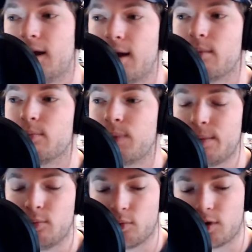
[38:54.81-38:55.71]
and
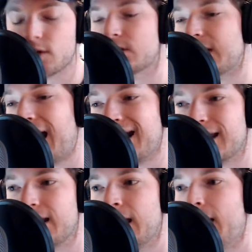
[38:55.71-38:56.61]
people were
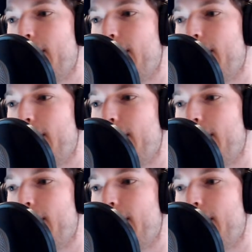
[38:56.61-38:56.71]
excited